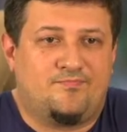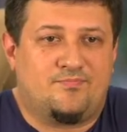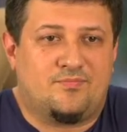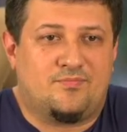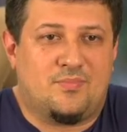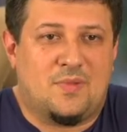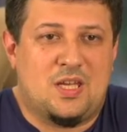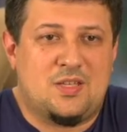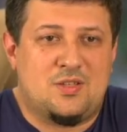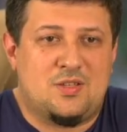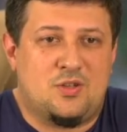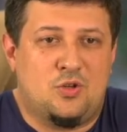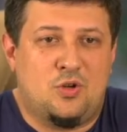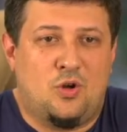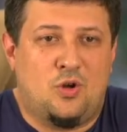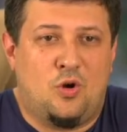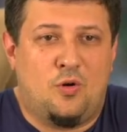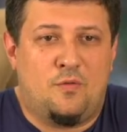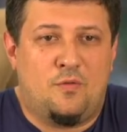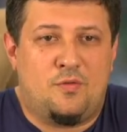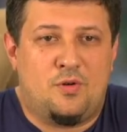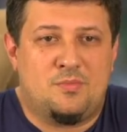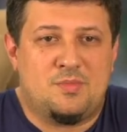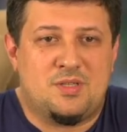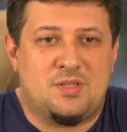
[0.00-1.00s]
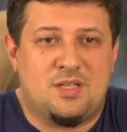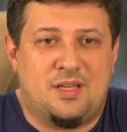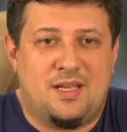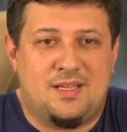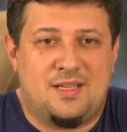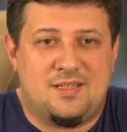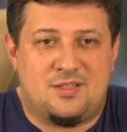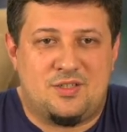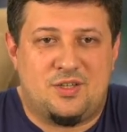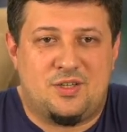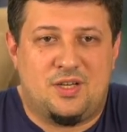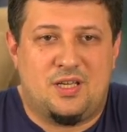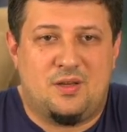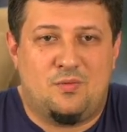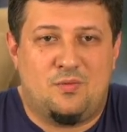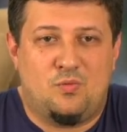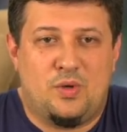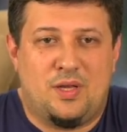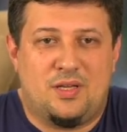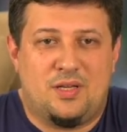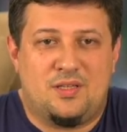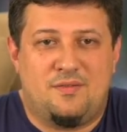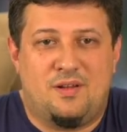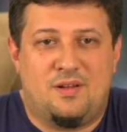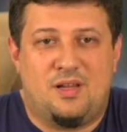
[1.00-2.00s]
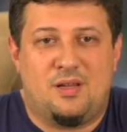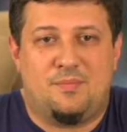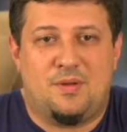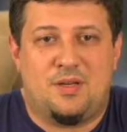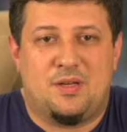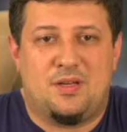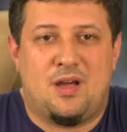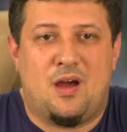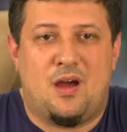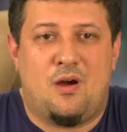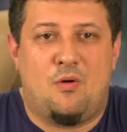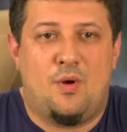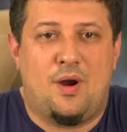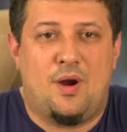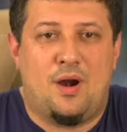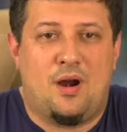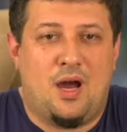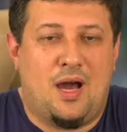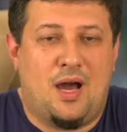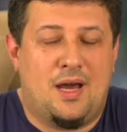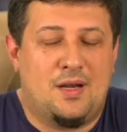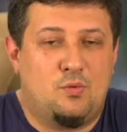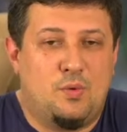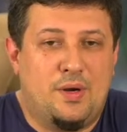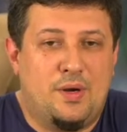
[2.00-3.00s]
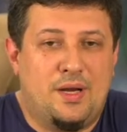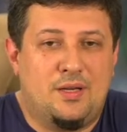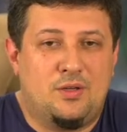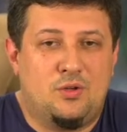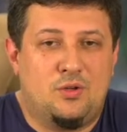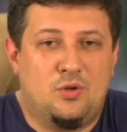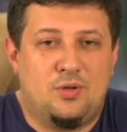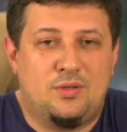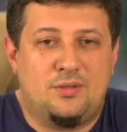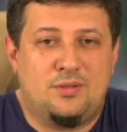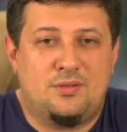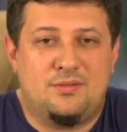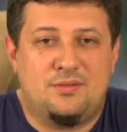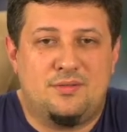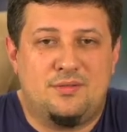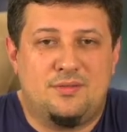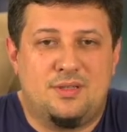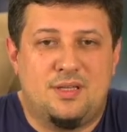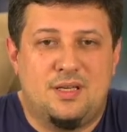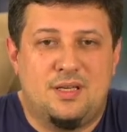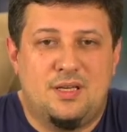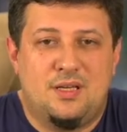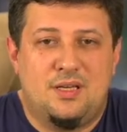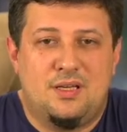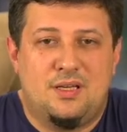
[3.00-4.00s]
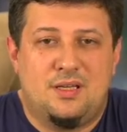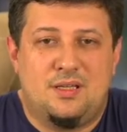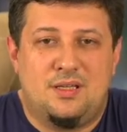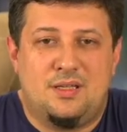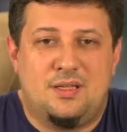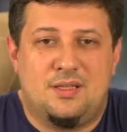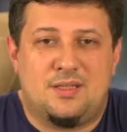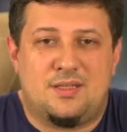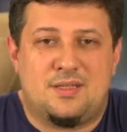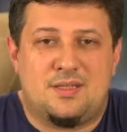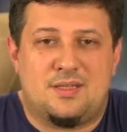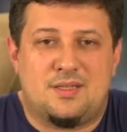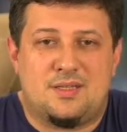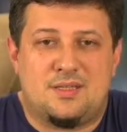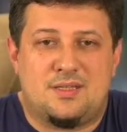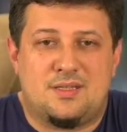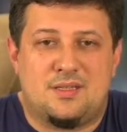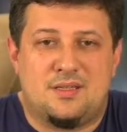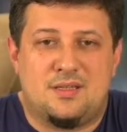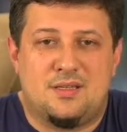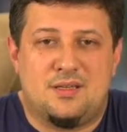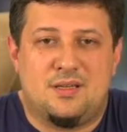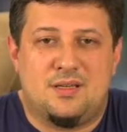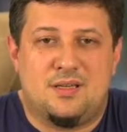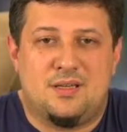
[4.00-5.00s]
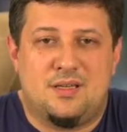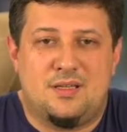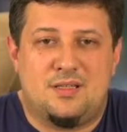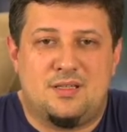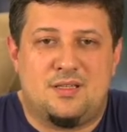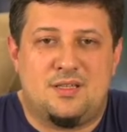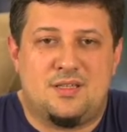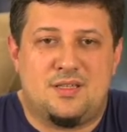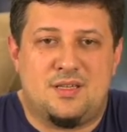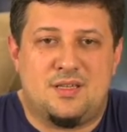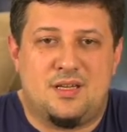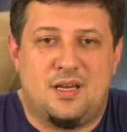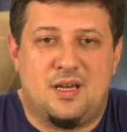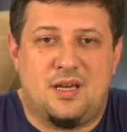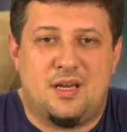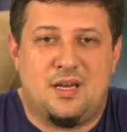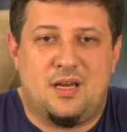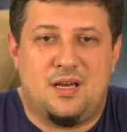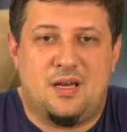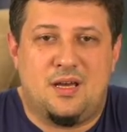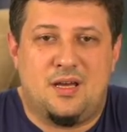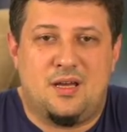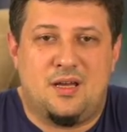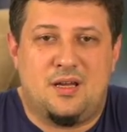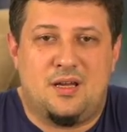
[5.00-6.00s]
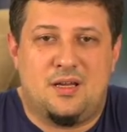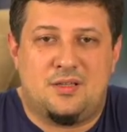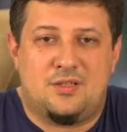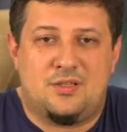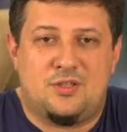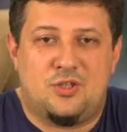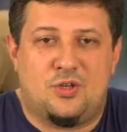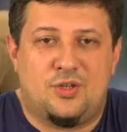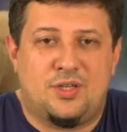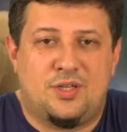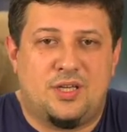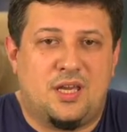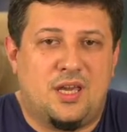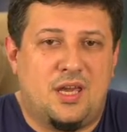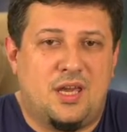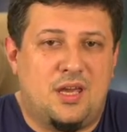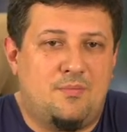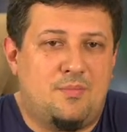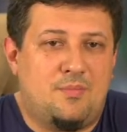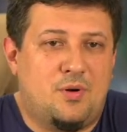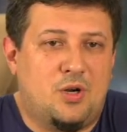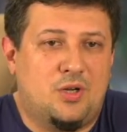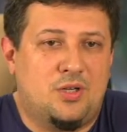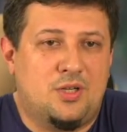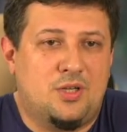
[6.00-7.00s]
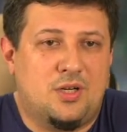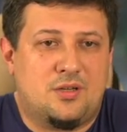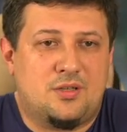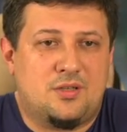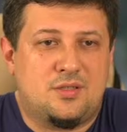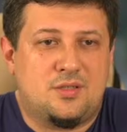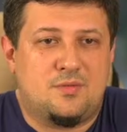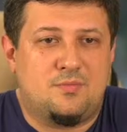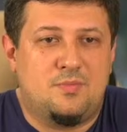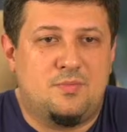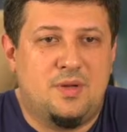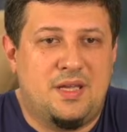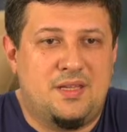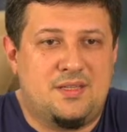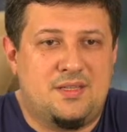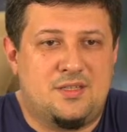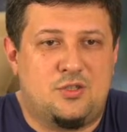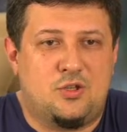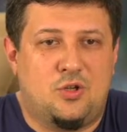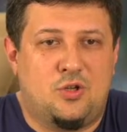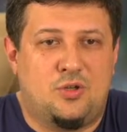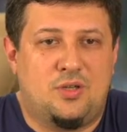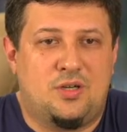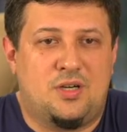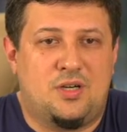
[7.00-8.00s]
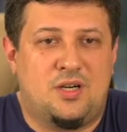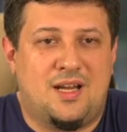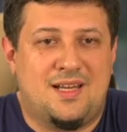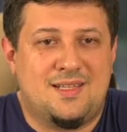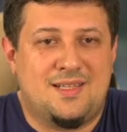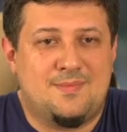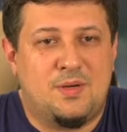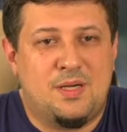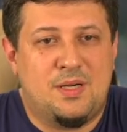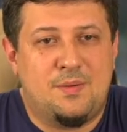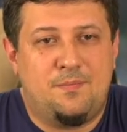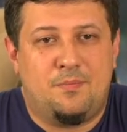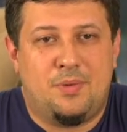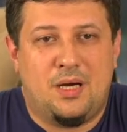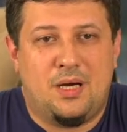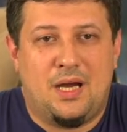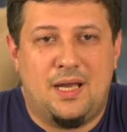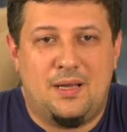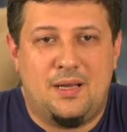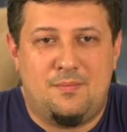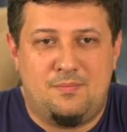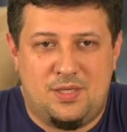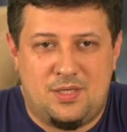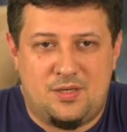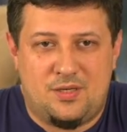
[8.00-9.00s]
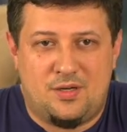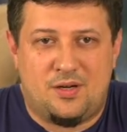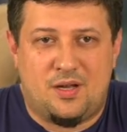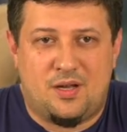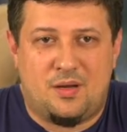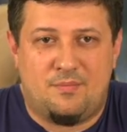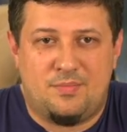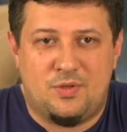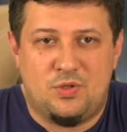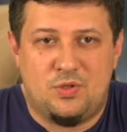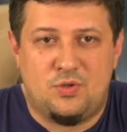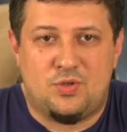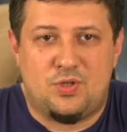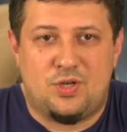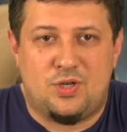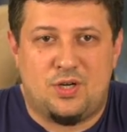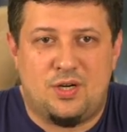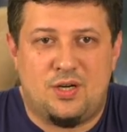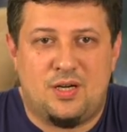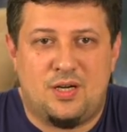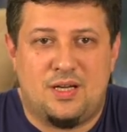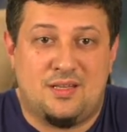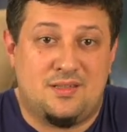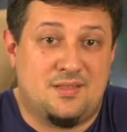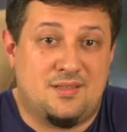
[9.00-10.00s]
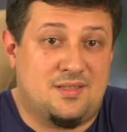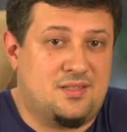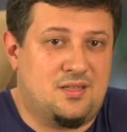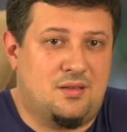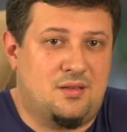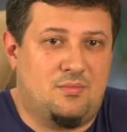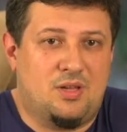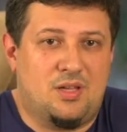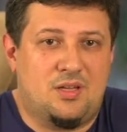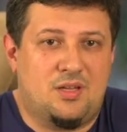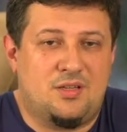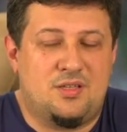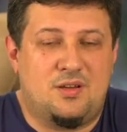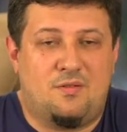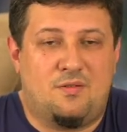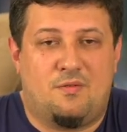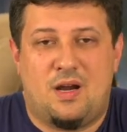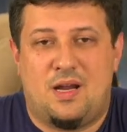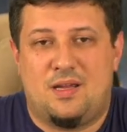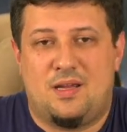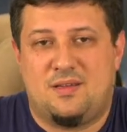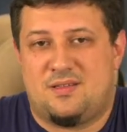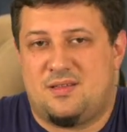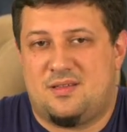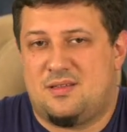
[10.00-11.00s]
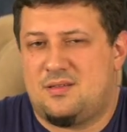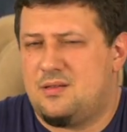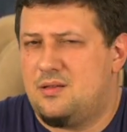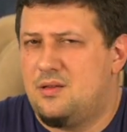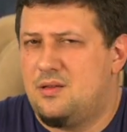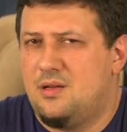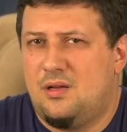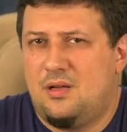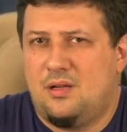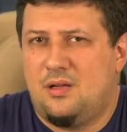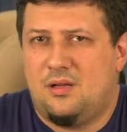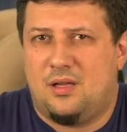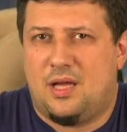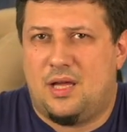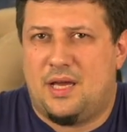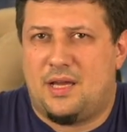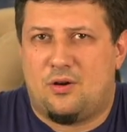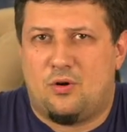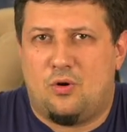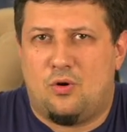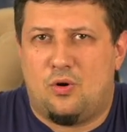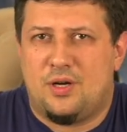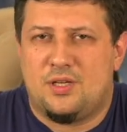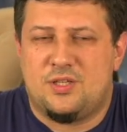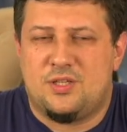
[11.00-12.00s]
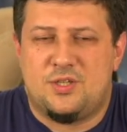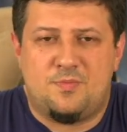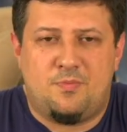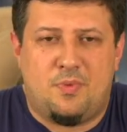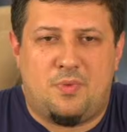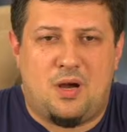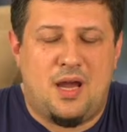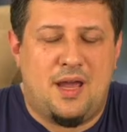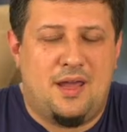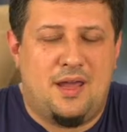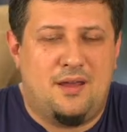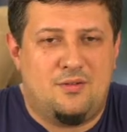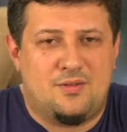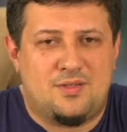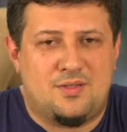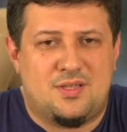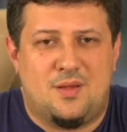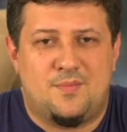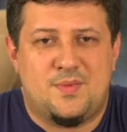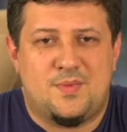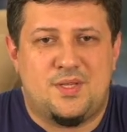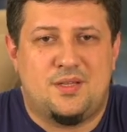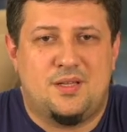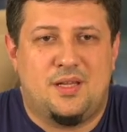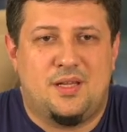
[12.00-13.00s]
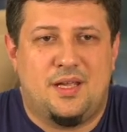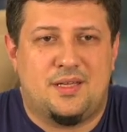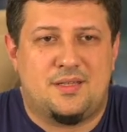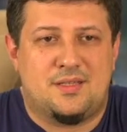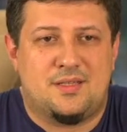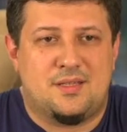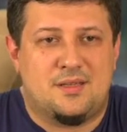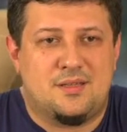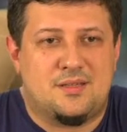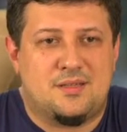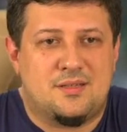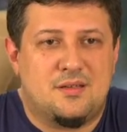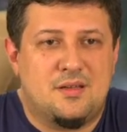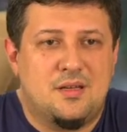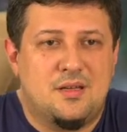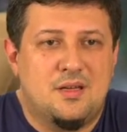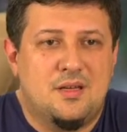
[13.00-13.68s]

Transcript: as you know from the last stream, we are developing our hardware node. It is a turnkey product based on a Raspberry Pi microcomputer and similar devices like Orange Pi or something like this.